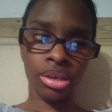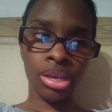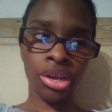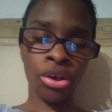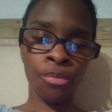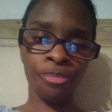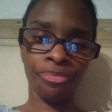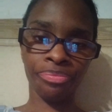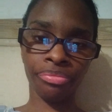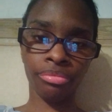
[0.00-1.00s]
You know,
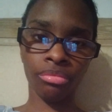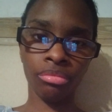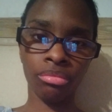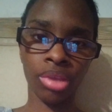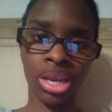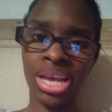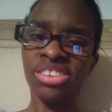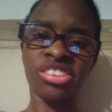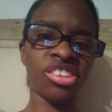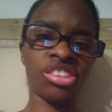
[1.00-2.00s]
and
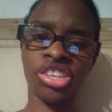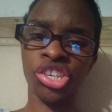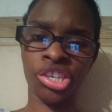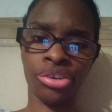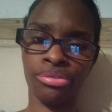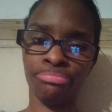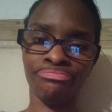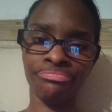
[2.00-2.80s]
that's just in general.